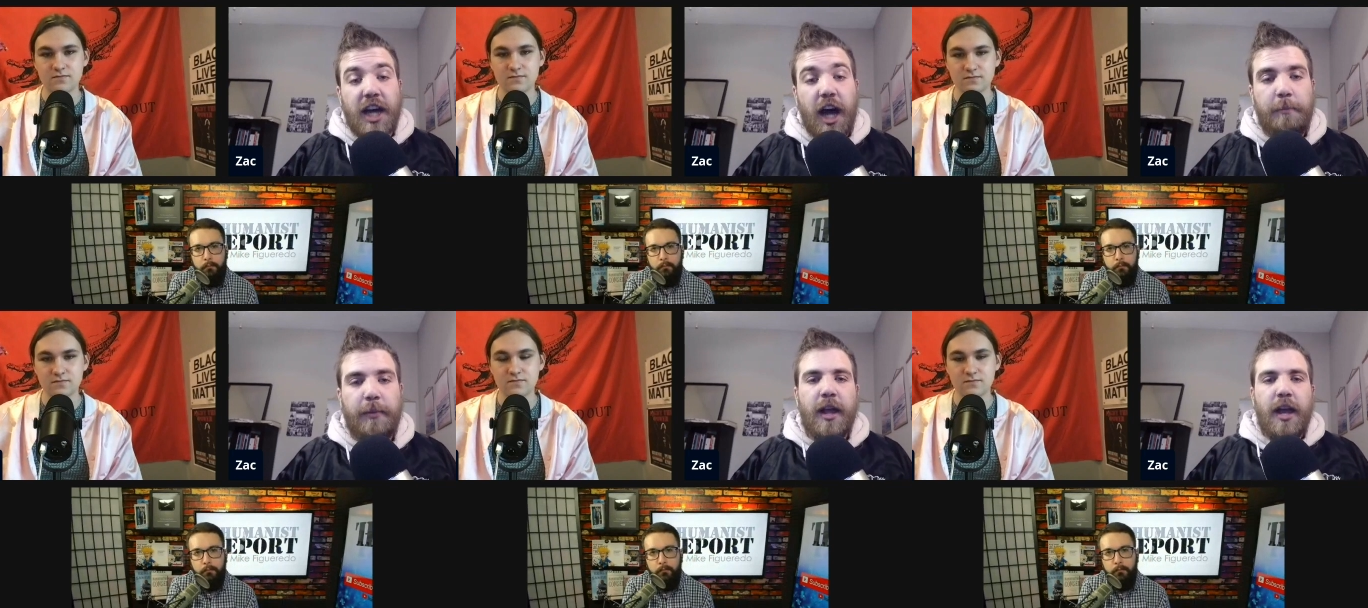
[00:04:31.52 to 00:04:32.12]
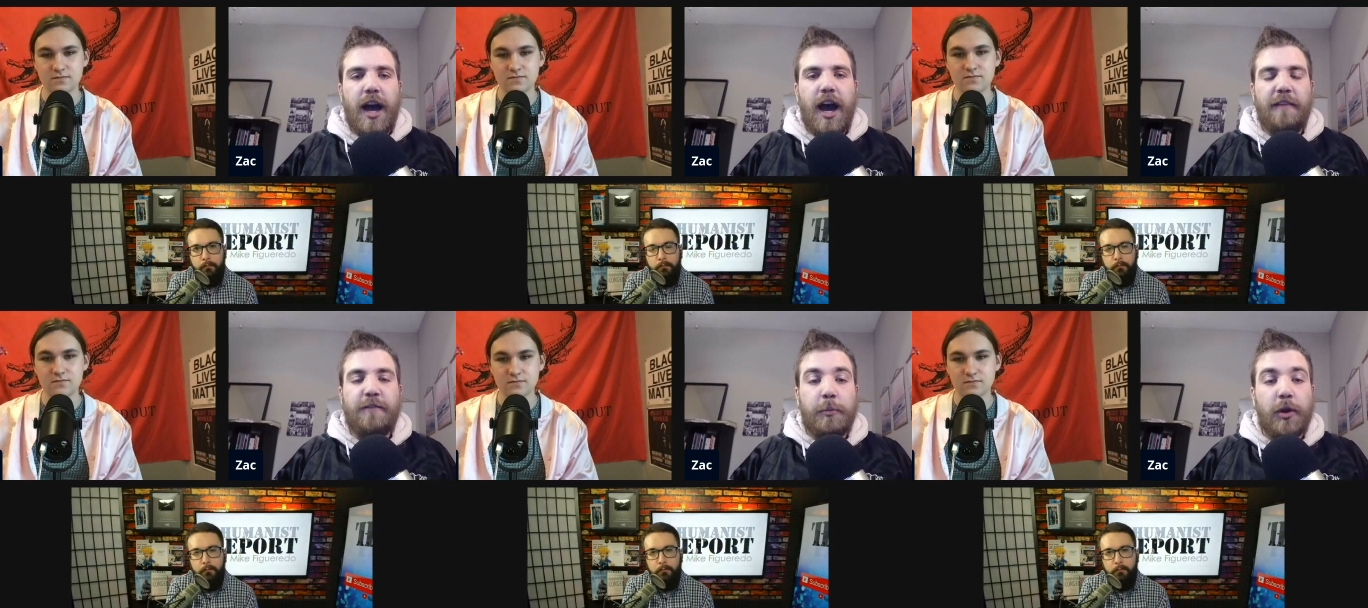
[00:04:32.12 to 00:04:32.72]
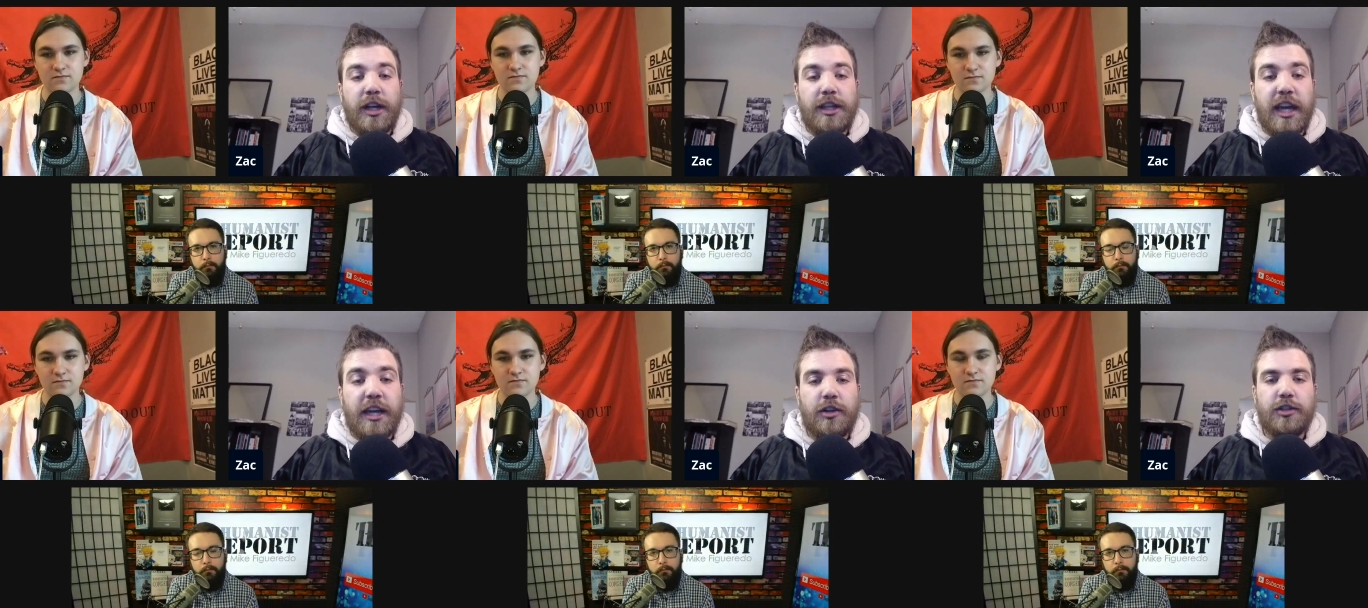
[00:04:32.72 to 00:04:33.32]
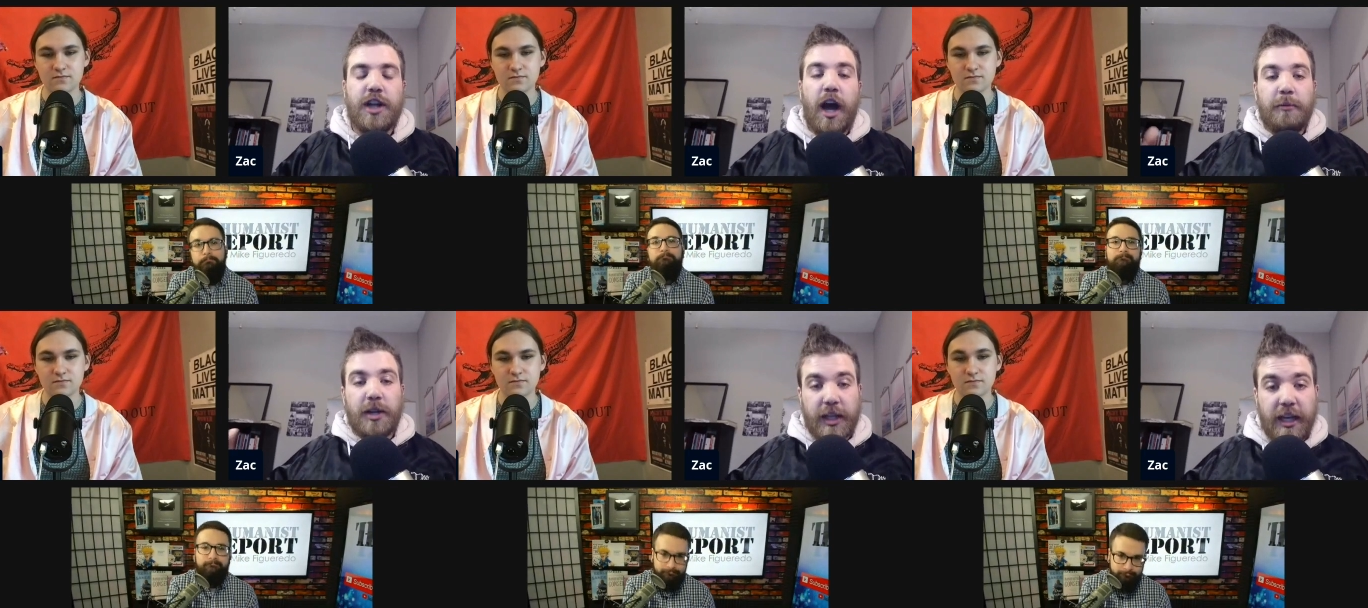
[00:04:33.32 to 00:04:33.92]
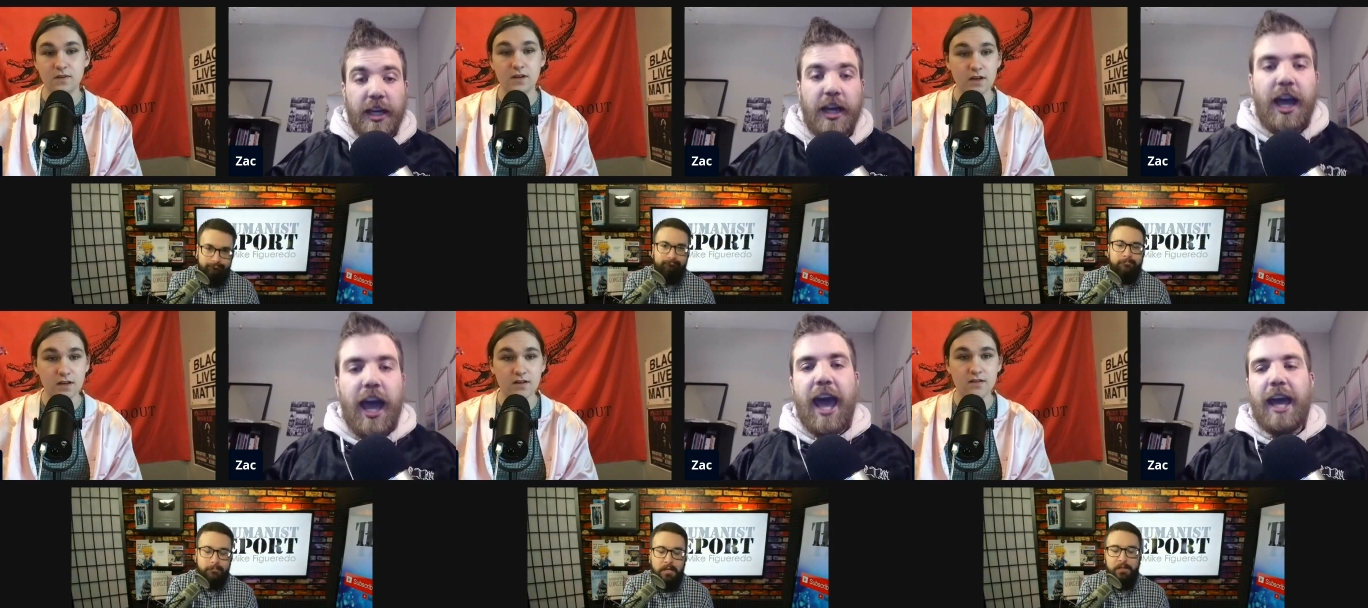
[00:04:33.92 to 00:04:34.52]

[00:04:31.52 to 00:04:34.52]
Speaker 1: up uh, for Bernie Sanders nominally. Yeah.